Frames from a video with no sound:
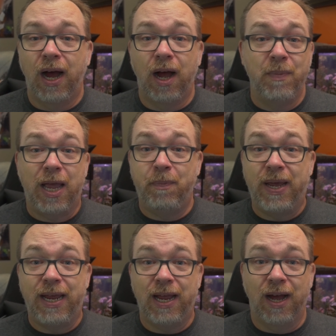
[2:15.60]
uh, uh,
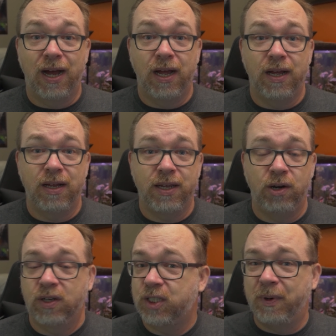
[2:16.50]
you
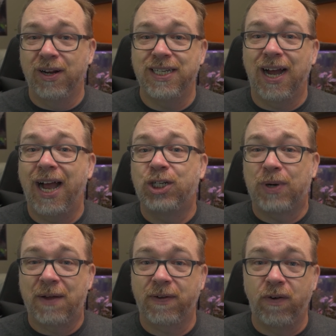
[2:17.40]
know experiencing high
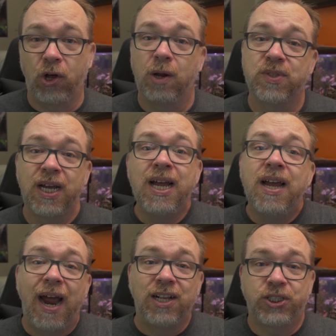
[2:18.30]
traffic volumes
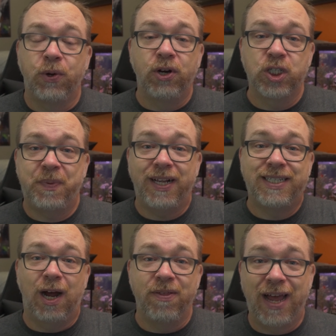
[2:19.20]
and slow your speeds
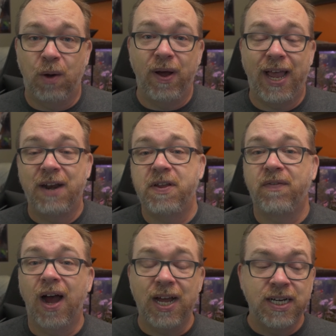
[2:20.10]
down that way and if you've
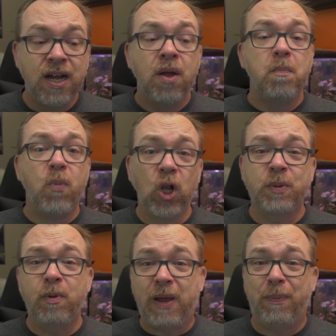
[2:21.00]
got
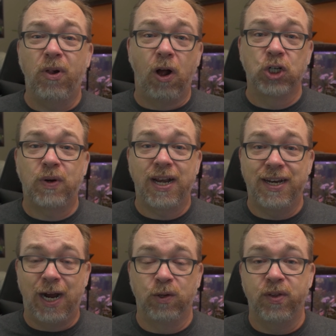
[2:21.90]
multiple people all trying to
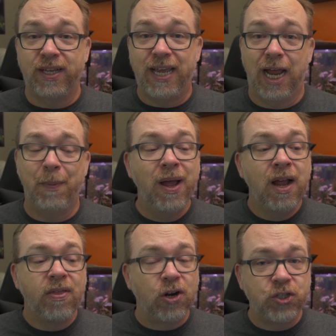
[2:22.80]
download the game
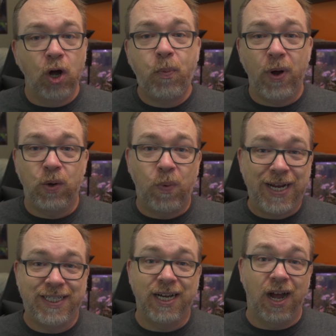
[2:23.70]
there's no point in
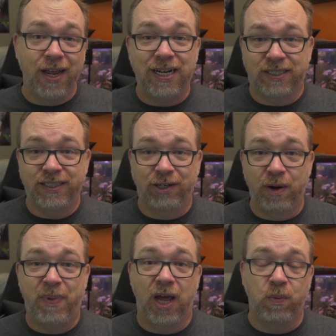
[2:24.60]
wasting unnecessary
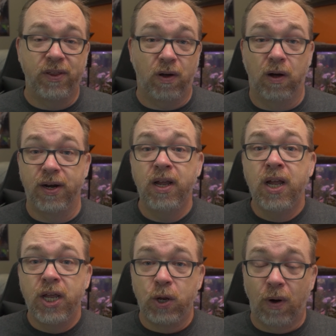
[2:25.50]
bandwidth on
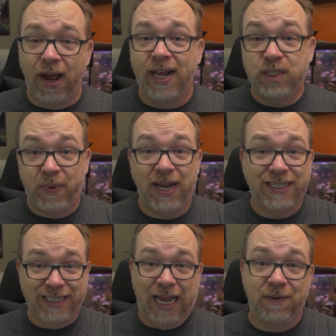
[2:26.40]
your isp
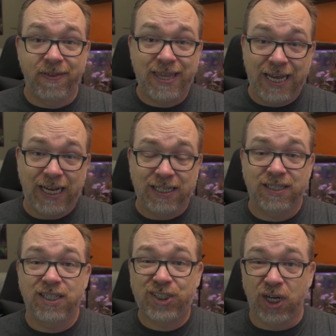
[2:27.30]
side of
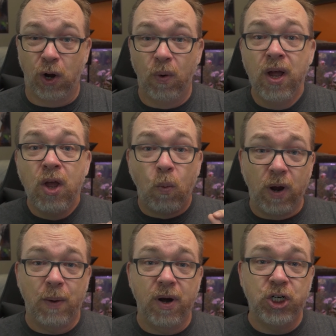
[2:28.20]
things so
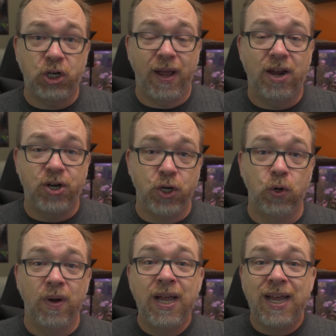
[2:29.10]
what i want to show you how to
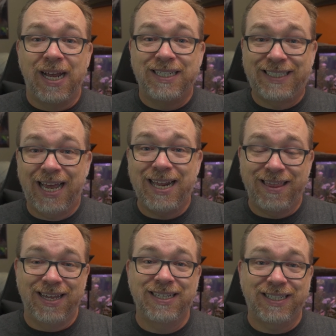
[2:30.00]
do is
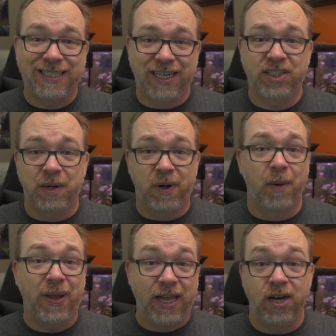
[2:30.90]
set this system
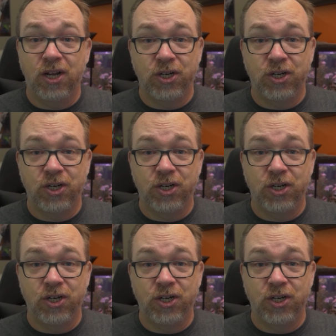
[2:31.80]
up in